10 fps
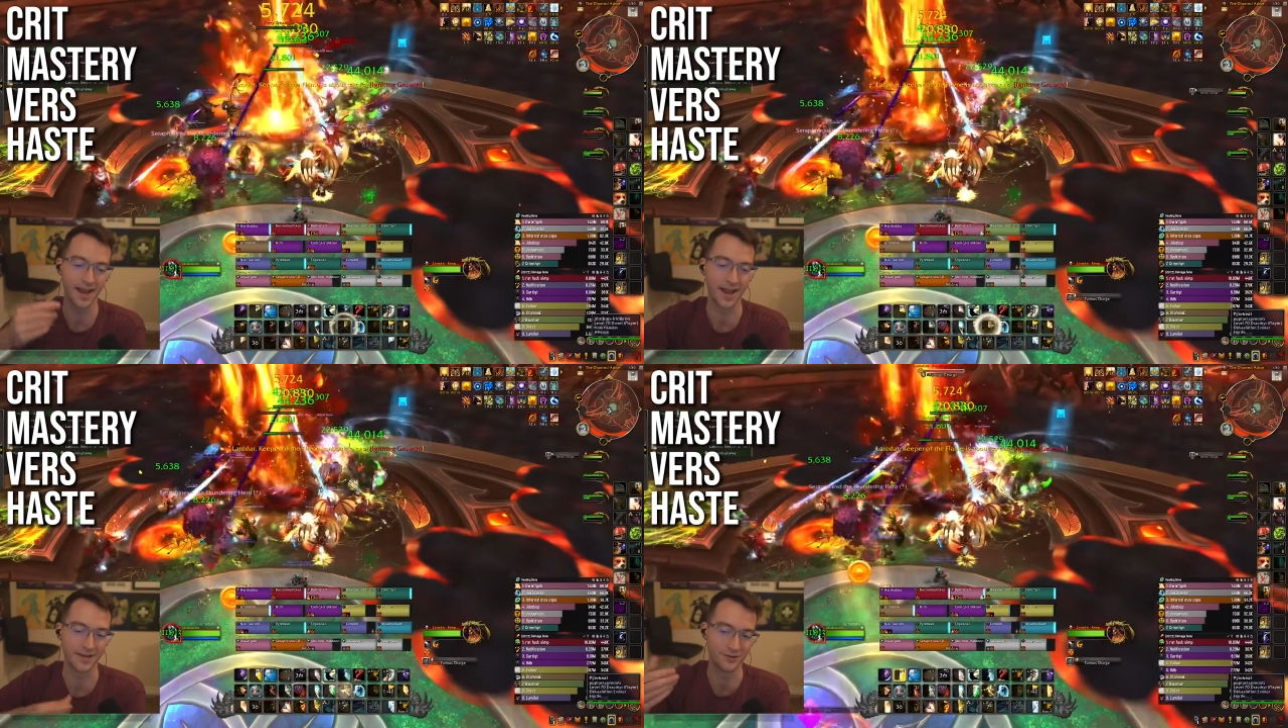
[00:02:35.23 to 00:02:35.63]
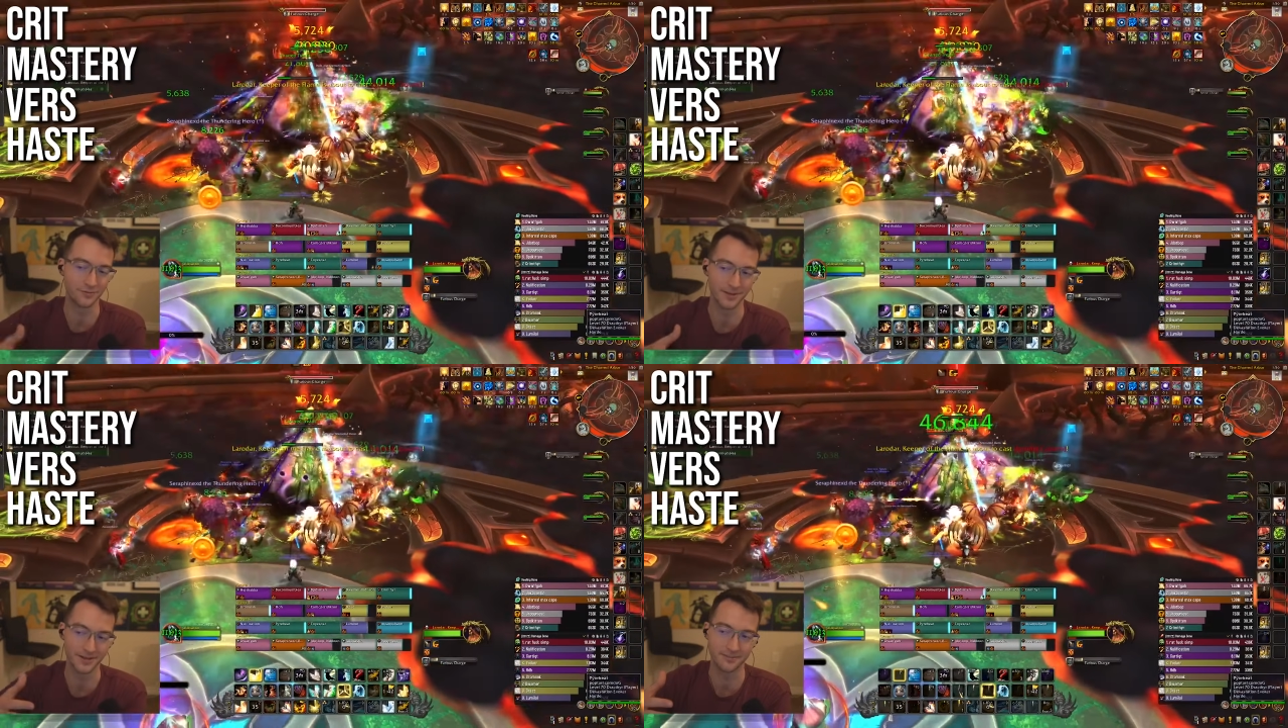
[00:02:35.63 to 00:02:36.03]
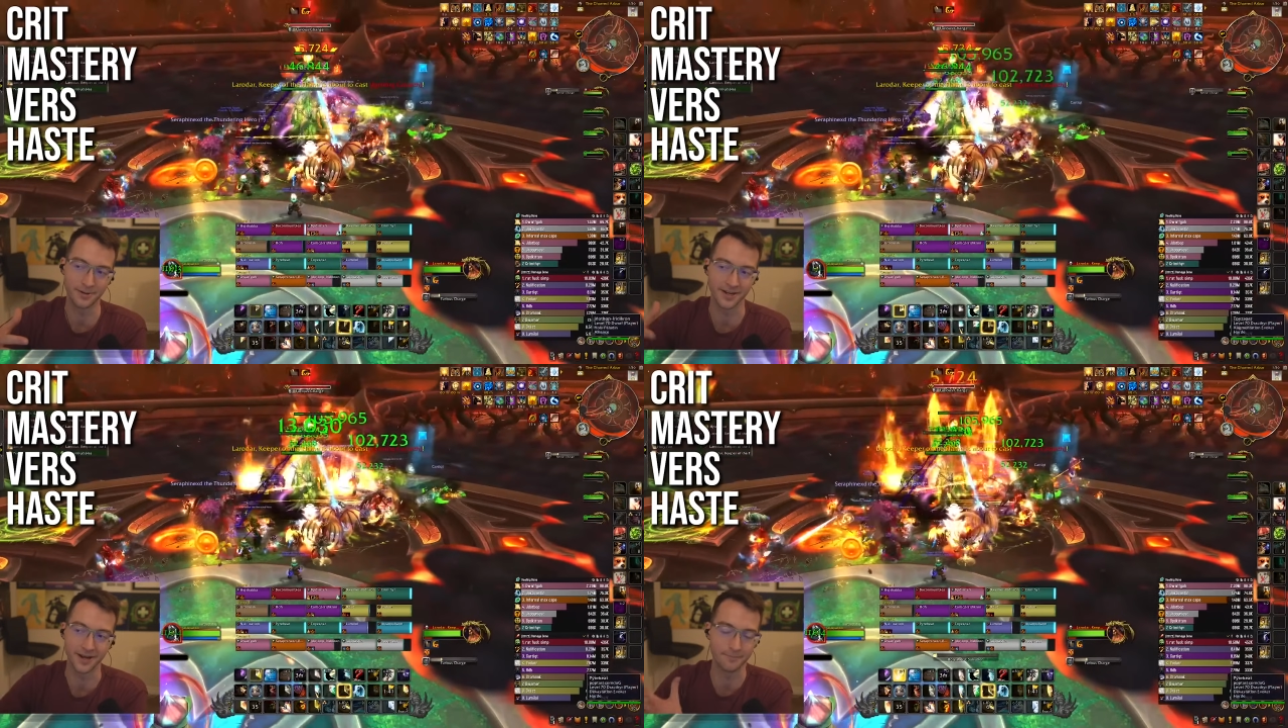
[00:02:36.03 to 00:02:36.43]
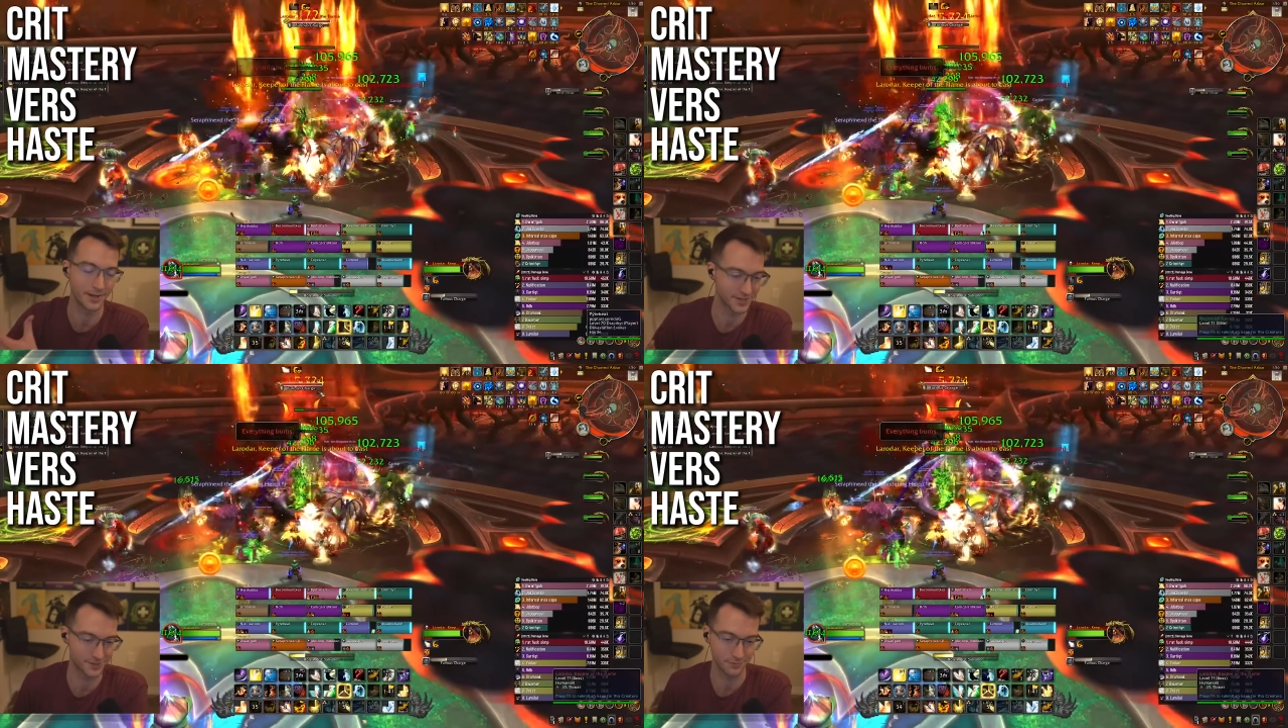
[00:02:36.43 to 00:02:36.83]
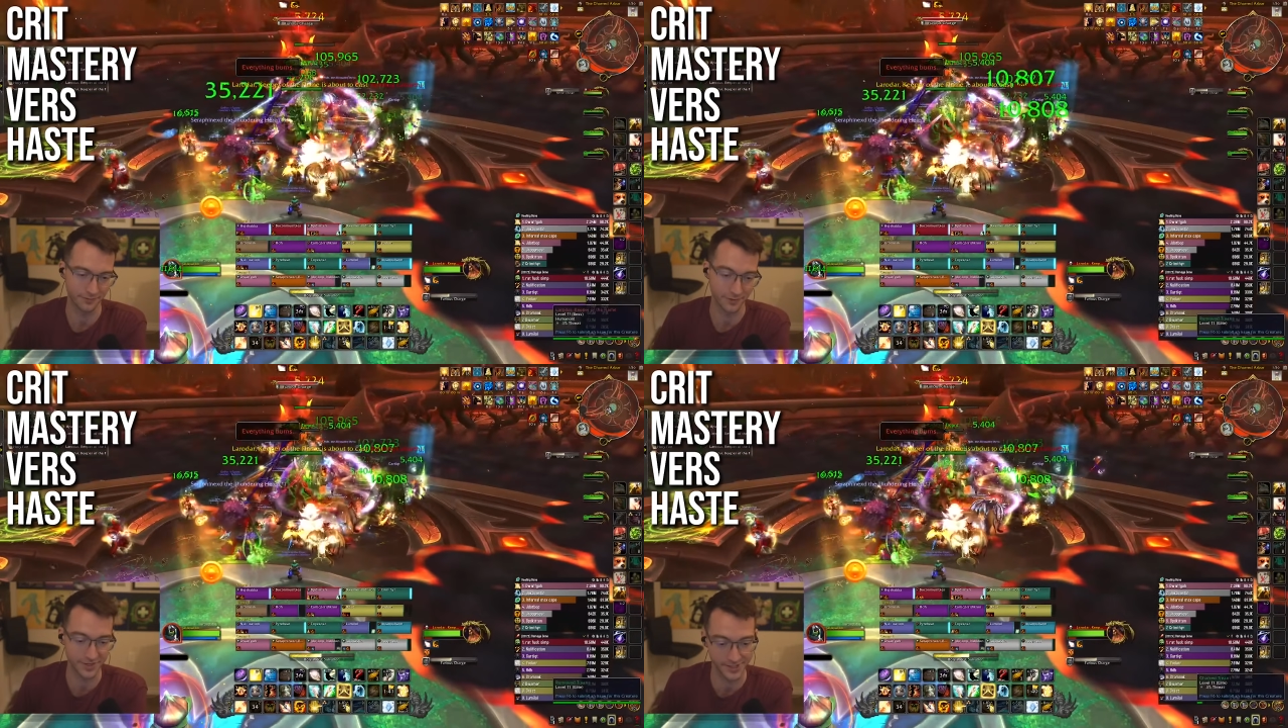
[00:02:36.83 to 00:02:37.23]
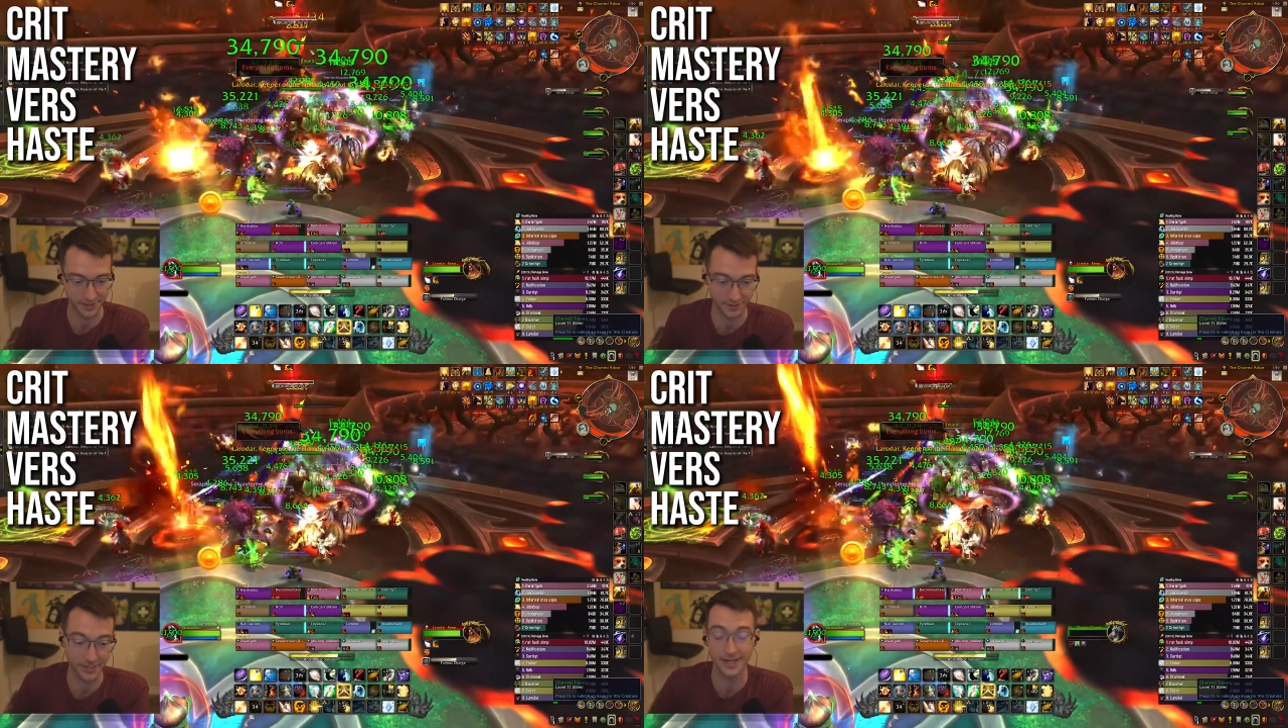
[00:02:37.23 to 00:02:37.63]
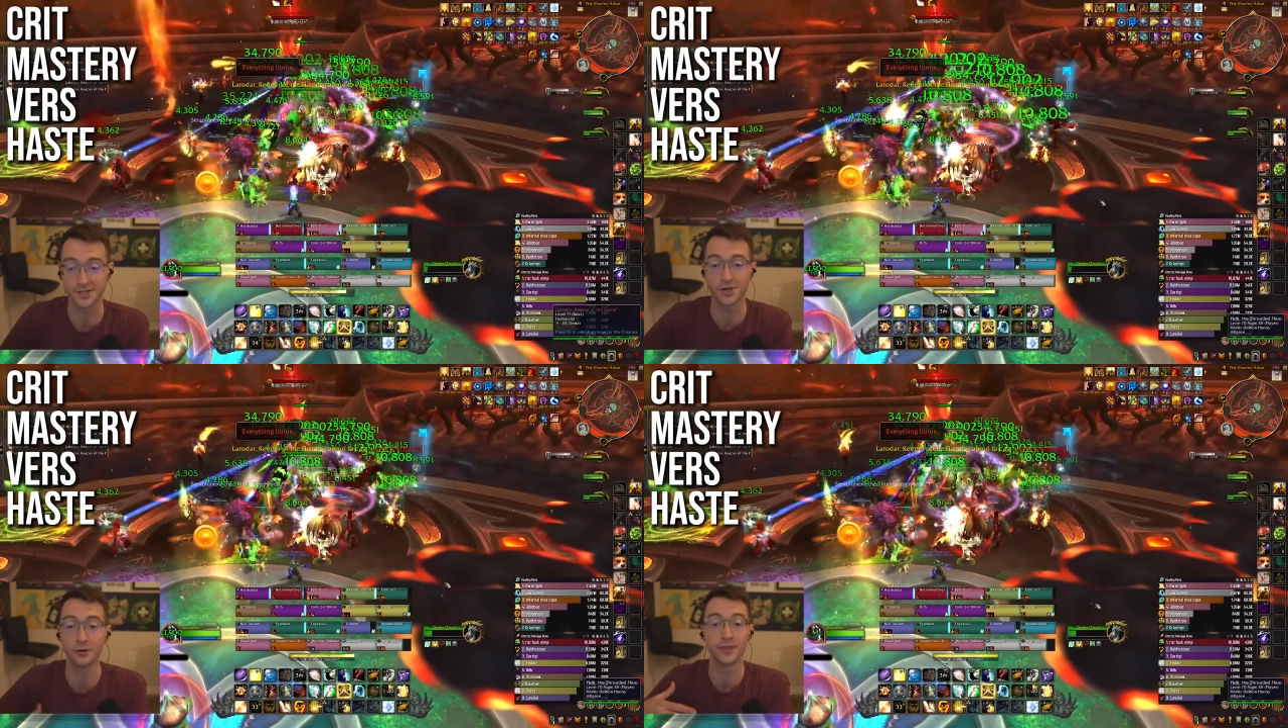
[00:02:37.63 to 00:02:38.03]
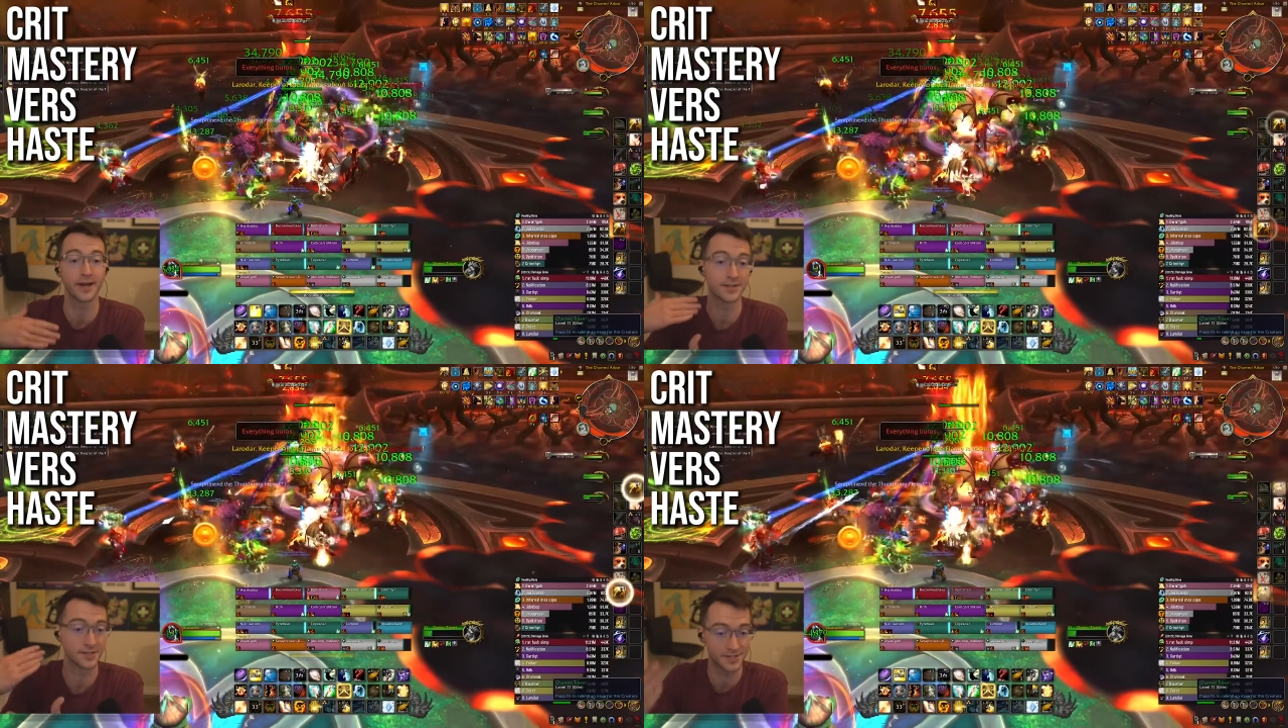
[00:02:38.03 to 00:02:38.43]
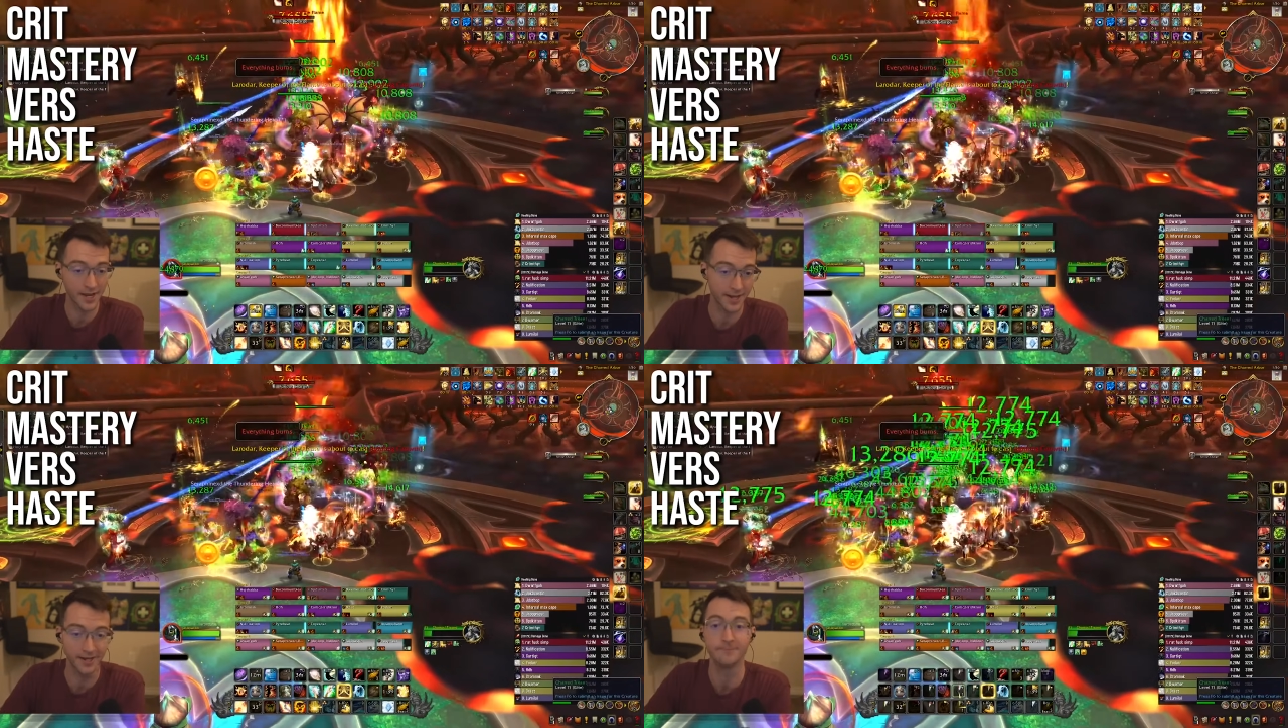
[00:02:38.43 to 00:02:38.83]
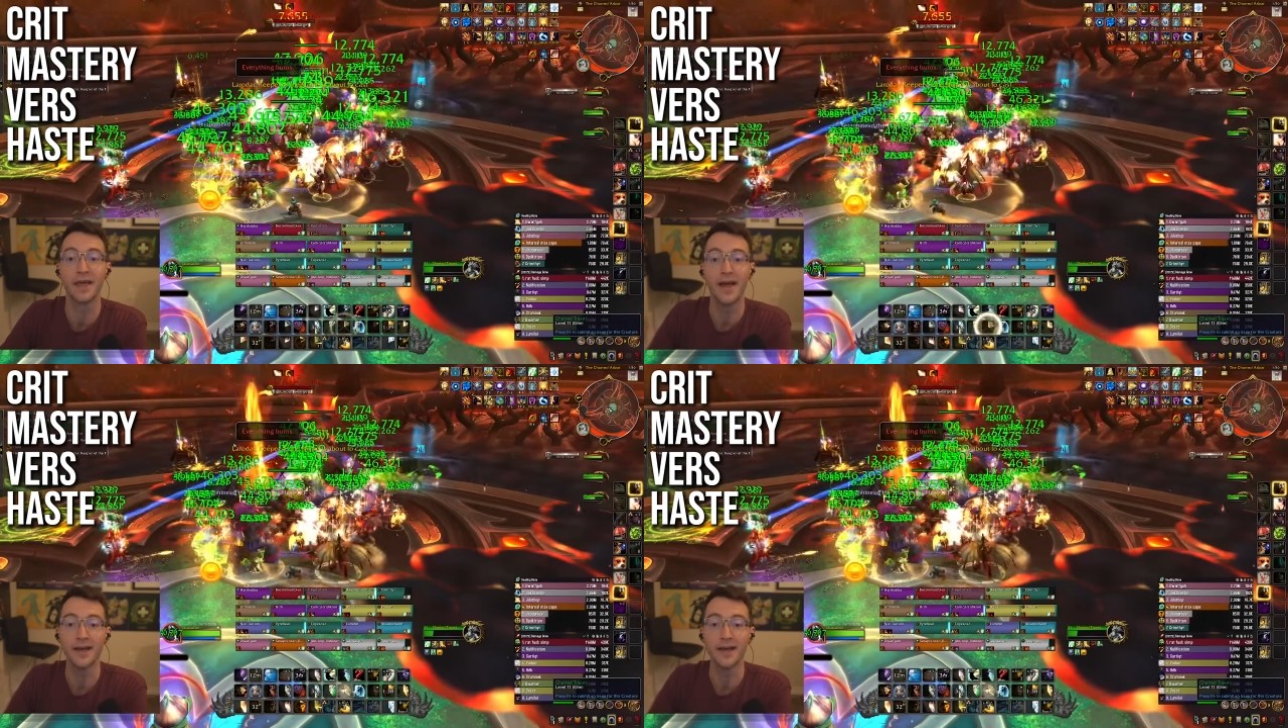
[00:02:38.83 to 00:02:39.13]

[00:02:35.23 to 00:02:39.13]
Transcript: and you'd be picking up pieces with Versatility. And so that is to say,